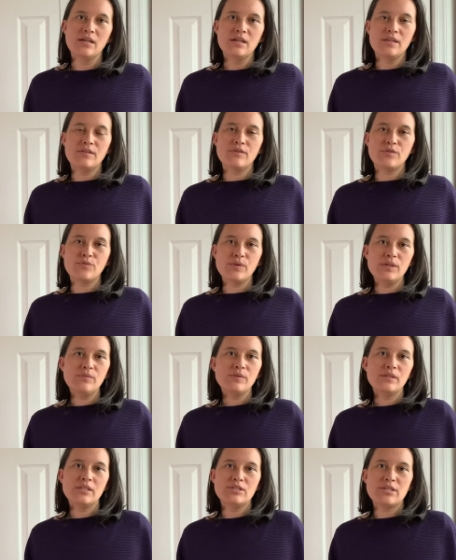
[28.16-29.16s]
There are three
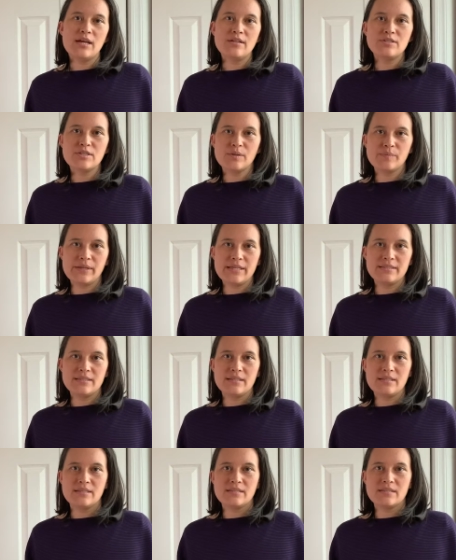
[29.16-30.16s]
really challenging
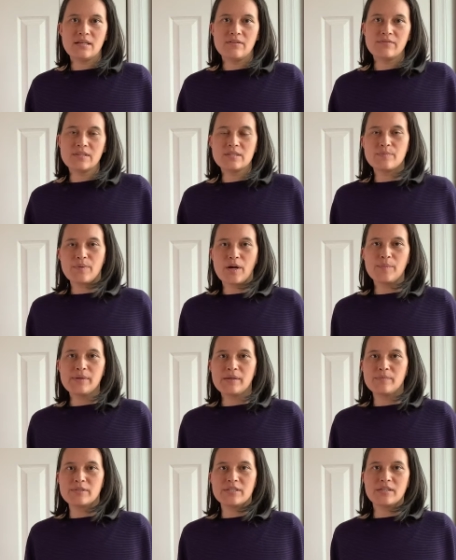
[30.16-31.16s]
places of this apartment
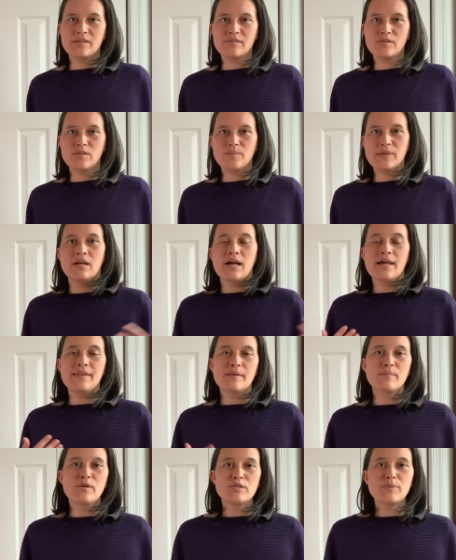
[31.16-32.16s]
in particular, but I
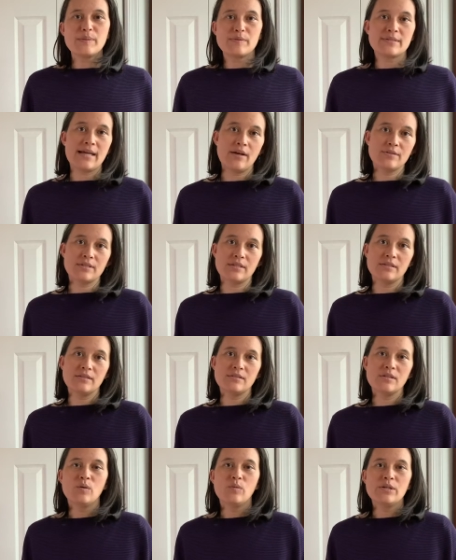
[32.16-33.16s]
think most people's
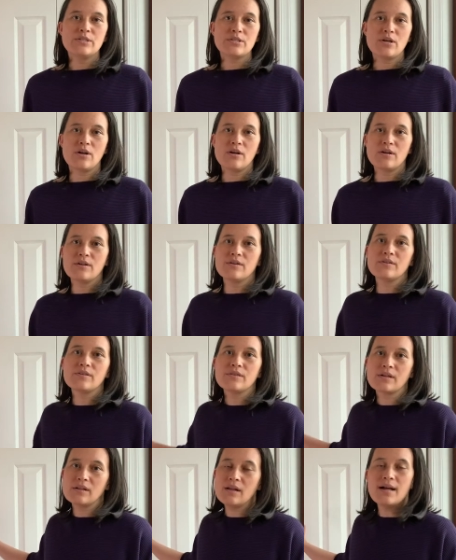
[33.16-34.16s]
houses, which are
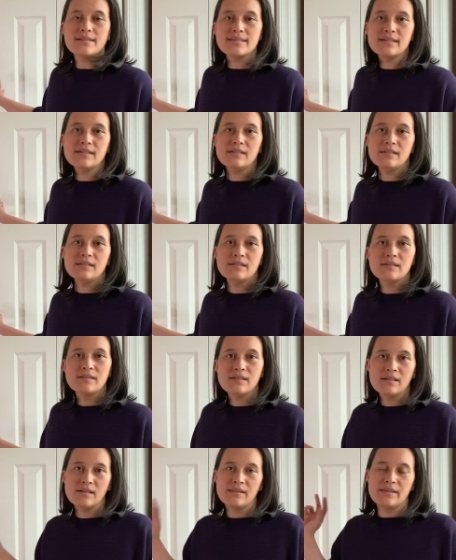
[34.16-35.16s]
the closet,
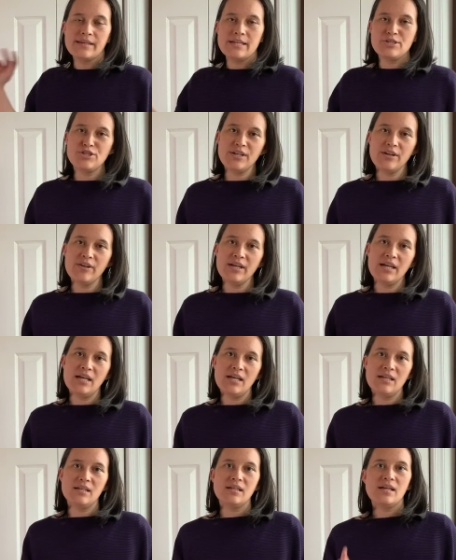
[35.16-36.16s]
the kitchen
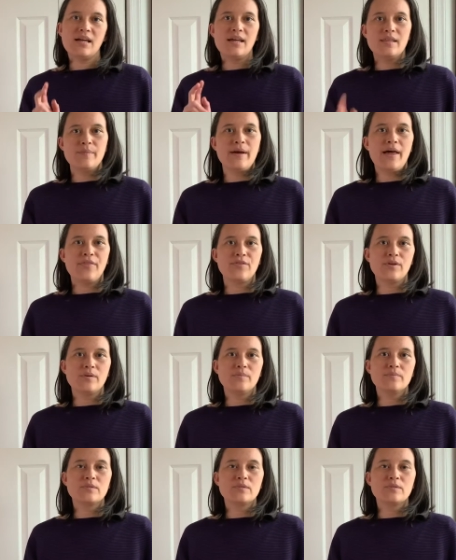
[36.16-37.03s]
area, and the bathroom.